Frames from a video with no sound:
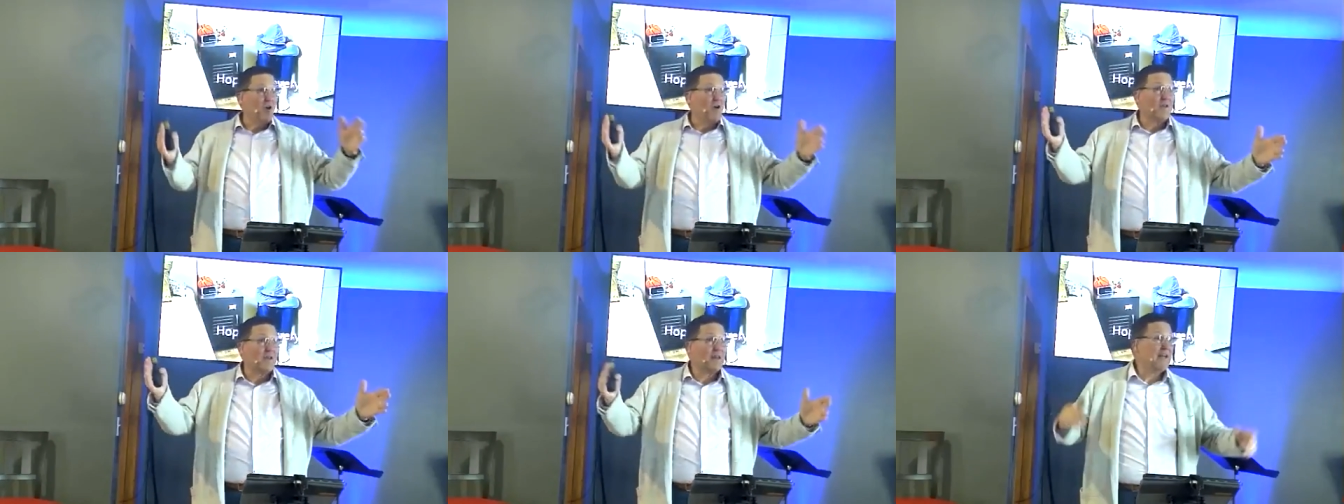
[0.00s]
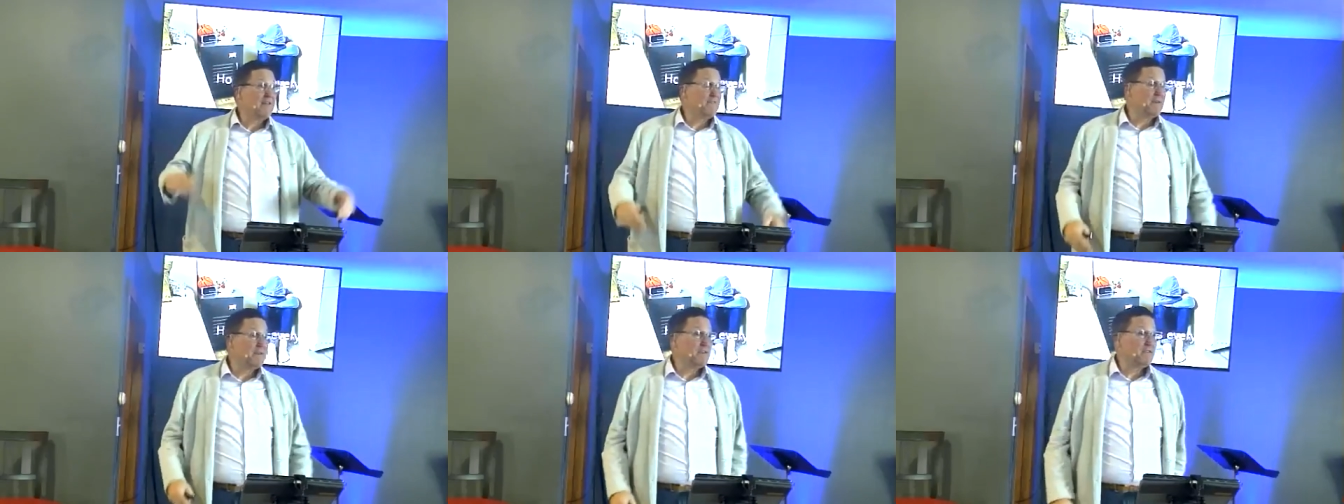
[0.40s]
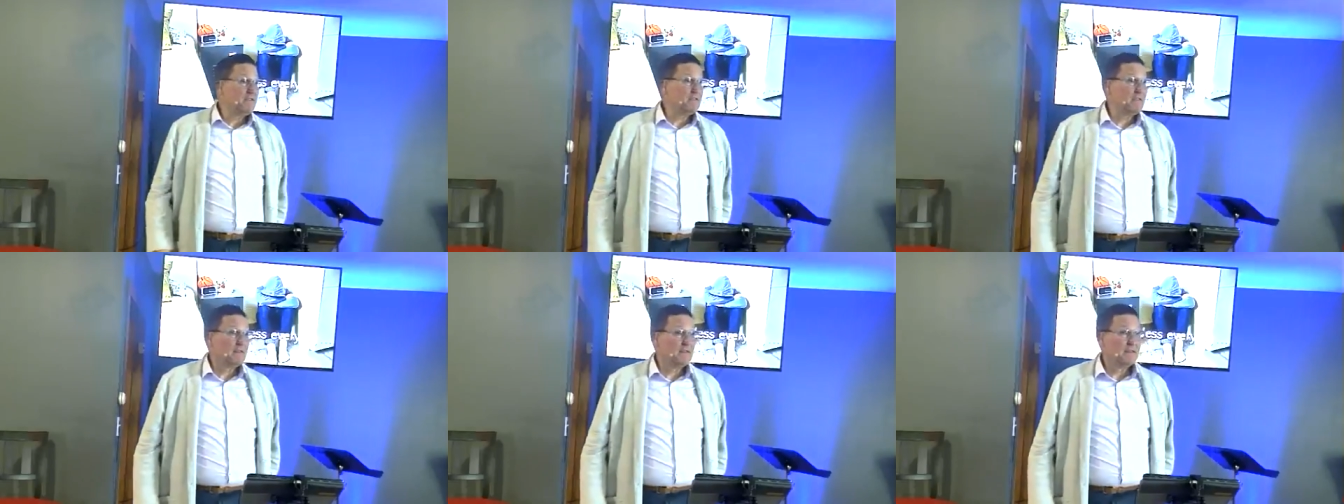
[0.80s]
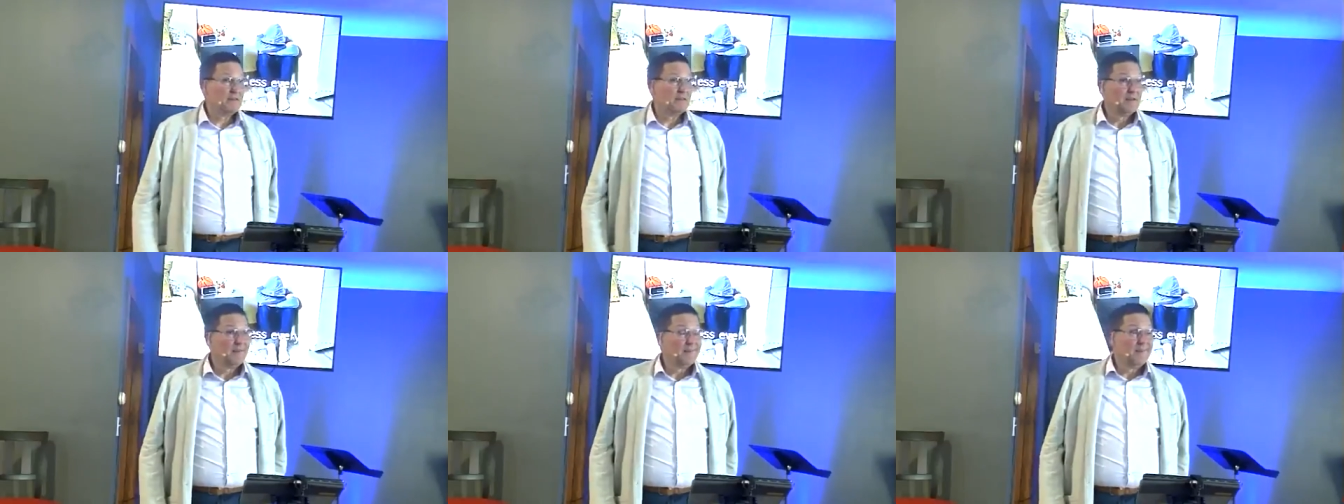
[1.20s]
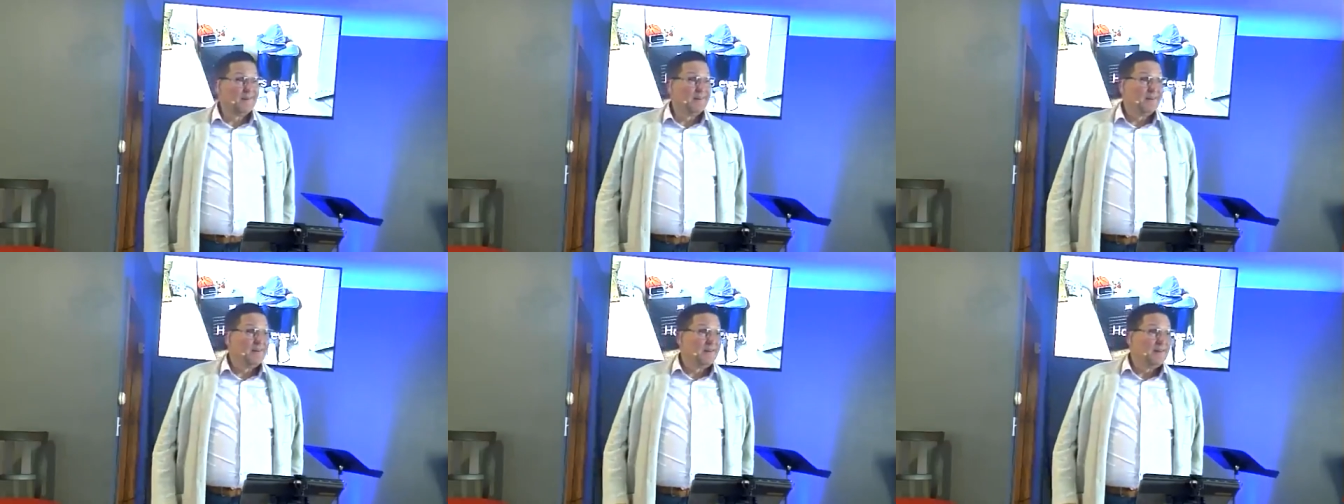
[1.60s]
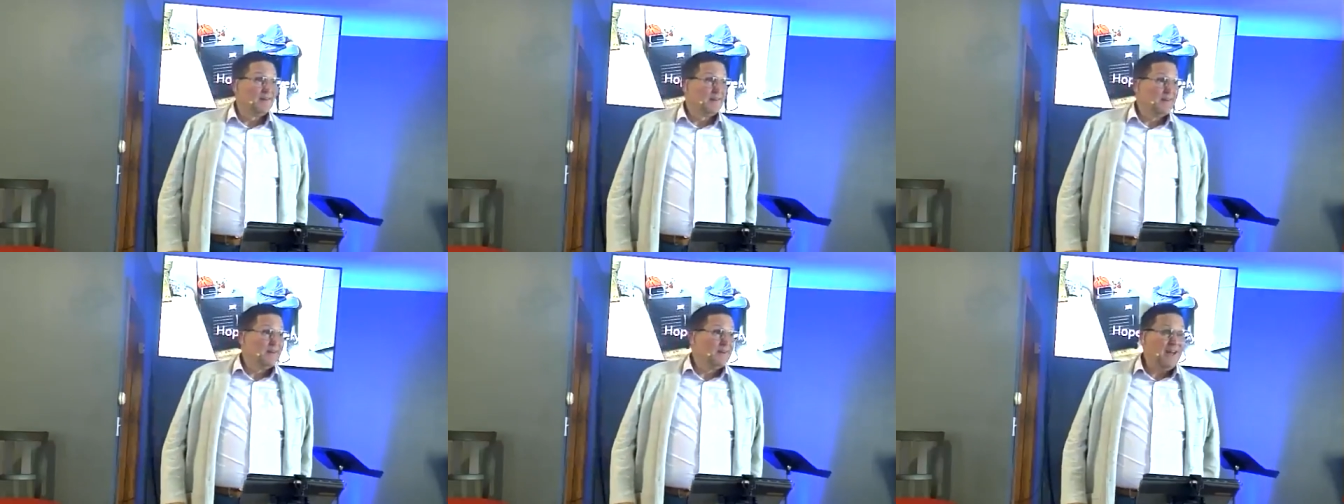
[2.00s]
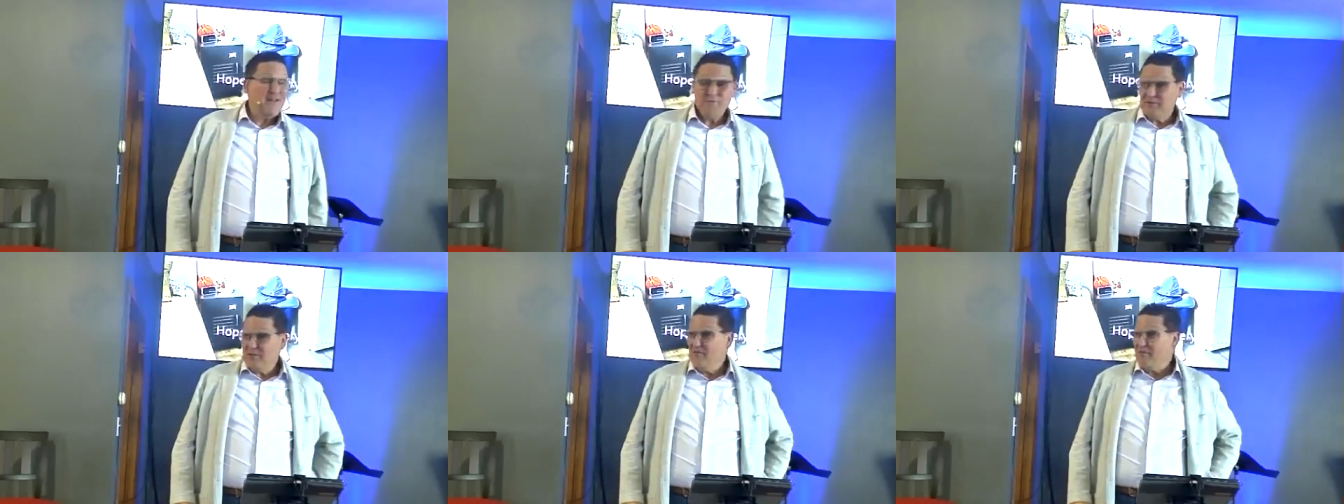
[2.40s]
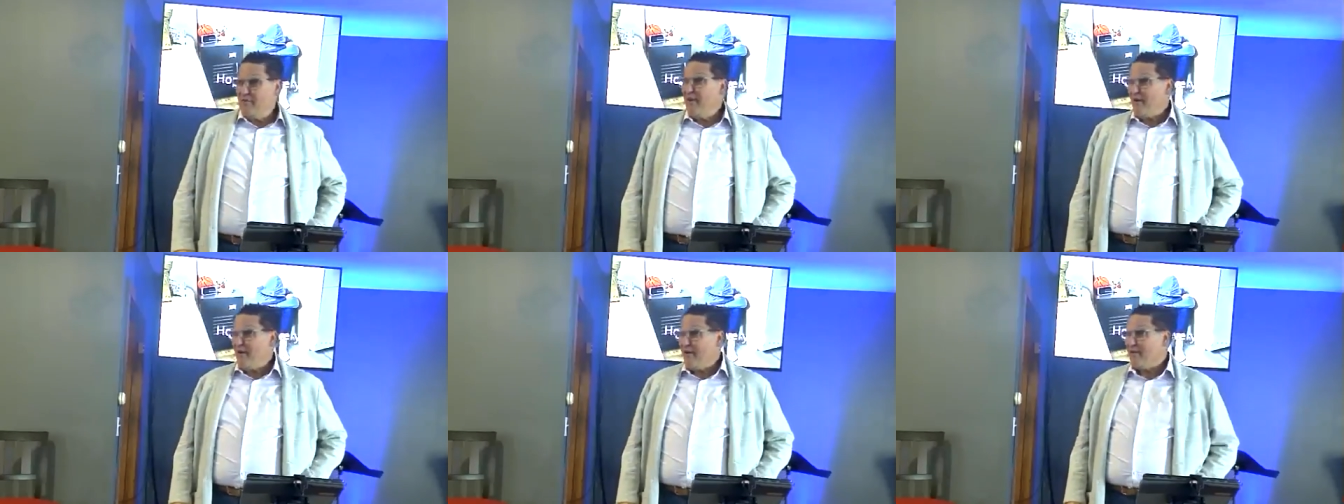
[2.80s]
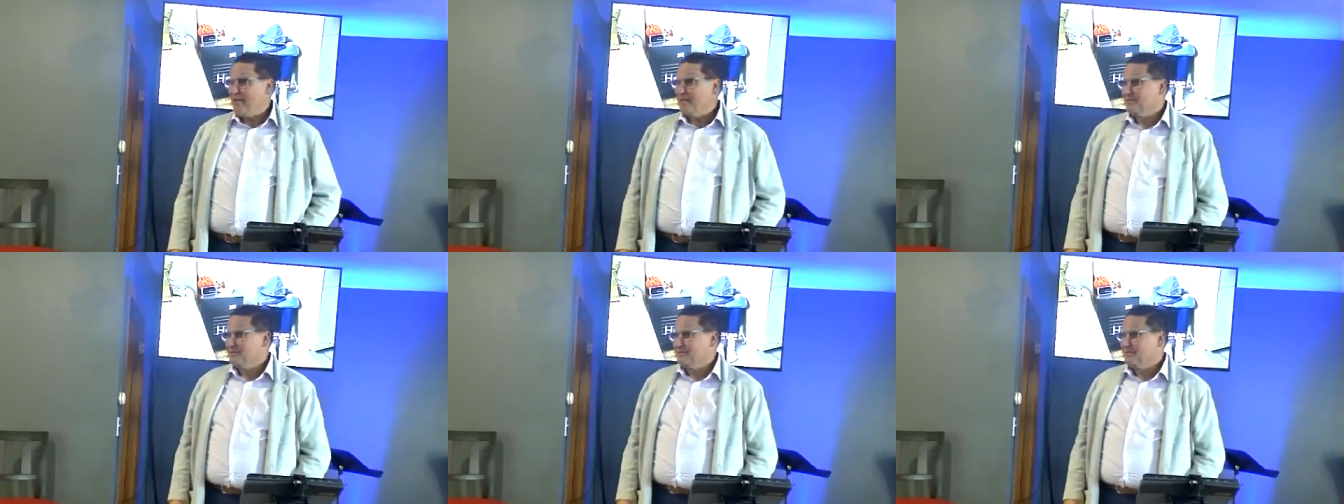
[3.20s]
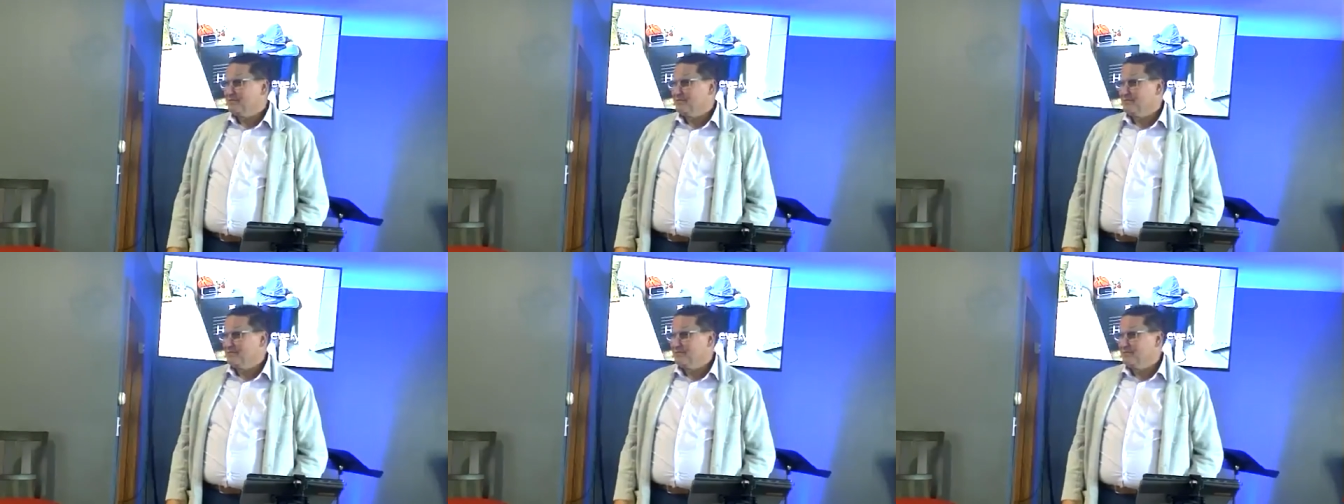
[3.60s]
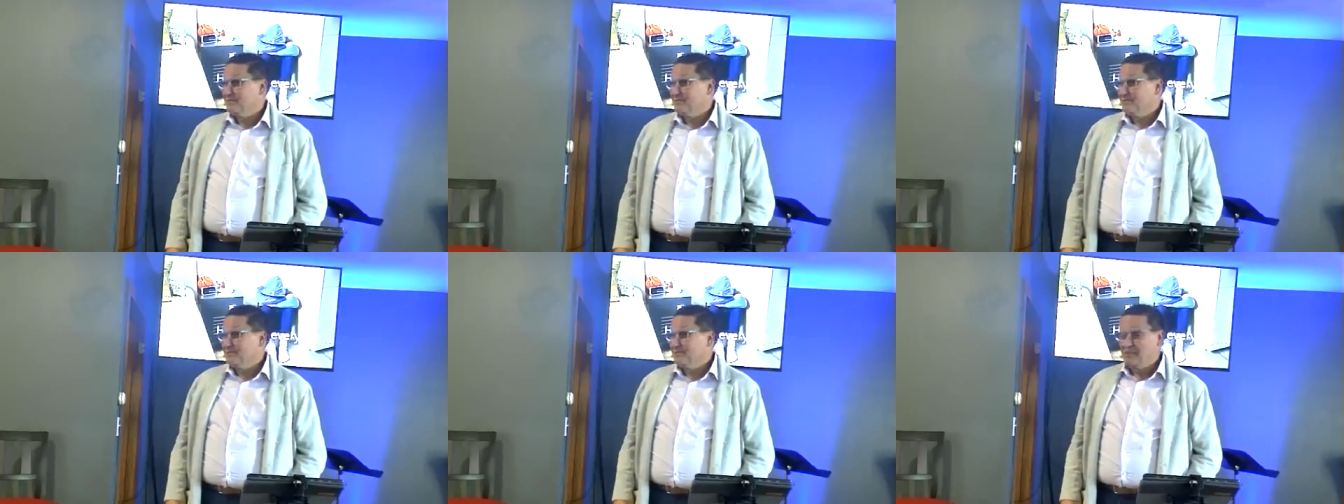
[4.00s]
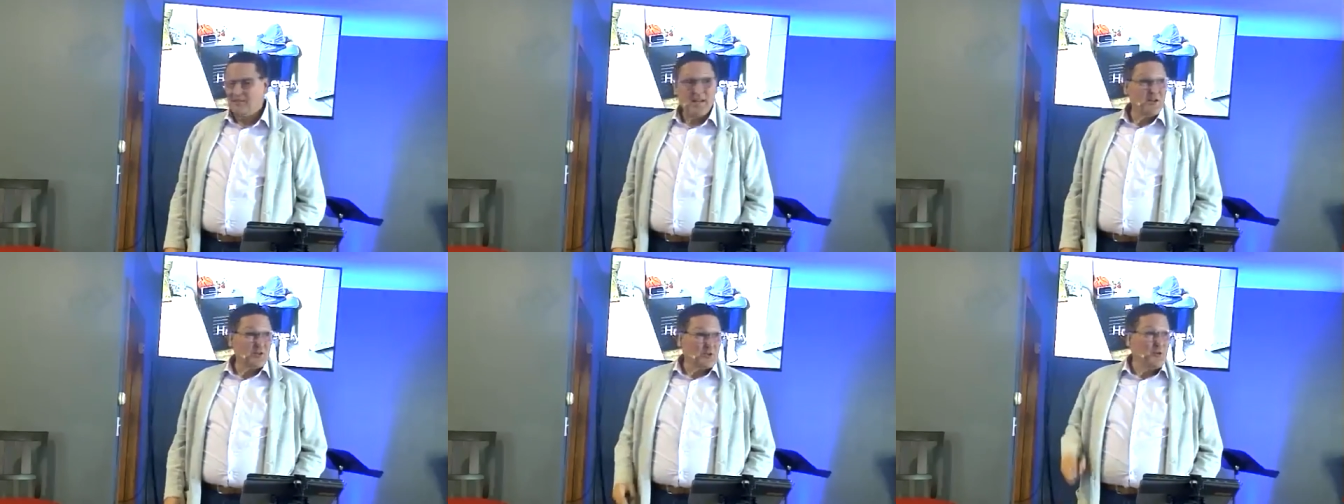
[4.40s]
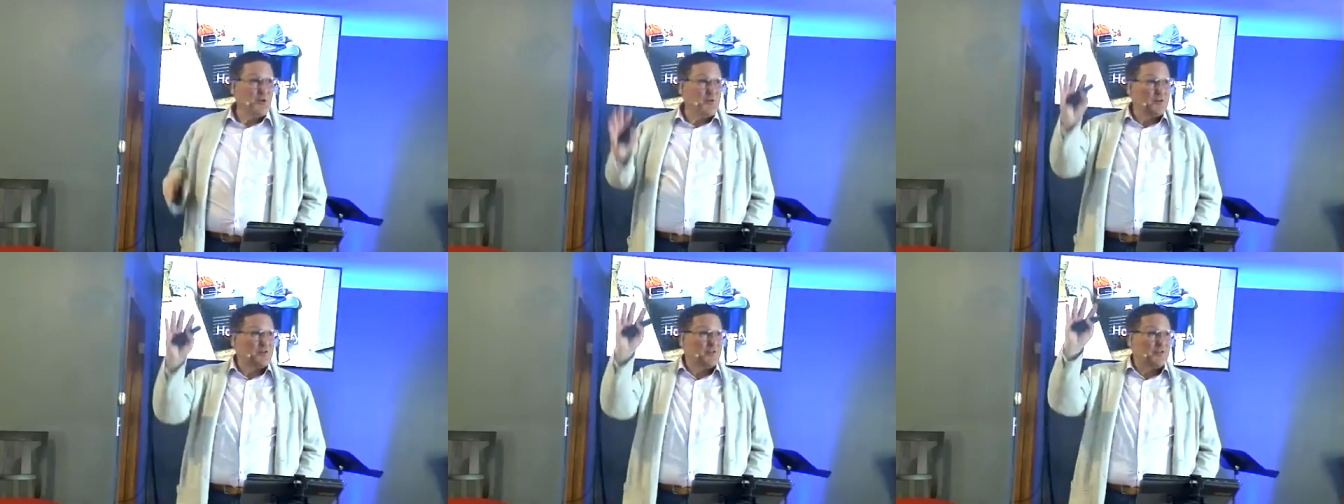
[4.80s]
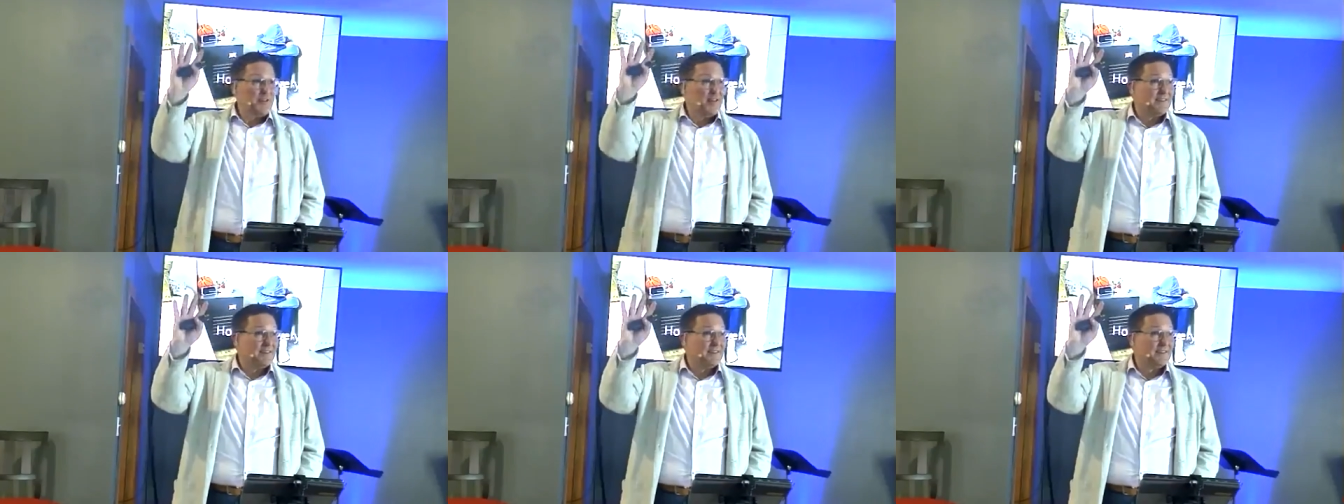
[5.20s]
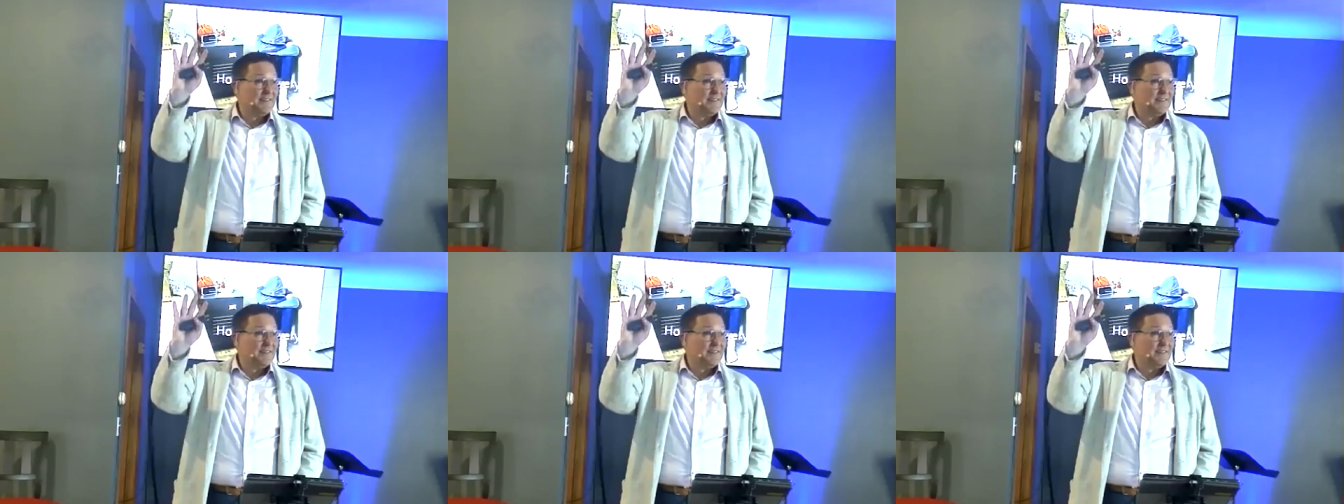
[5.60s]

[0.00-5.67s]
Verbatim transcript: all that life is, life is unfair. Because that is the truth, isn't it?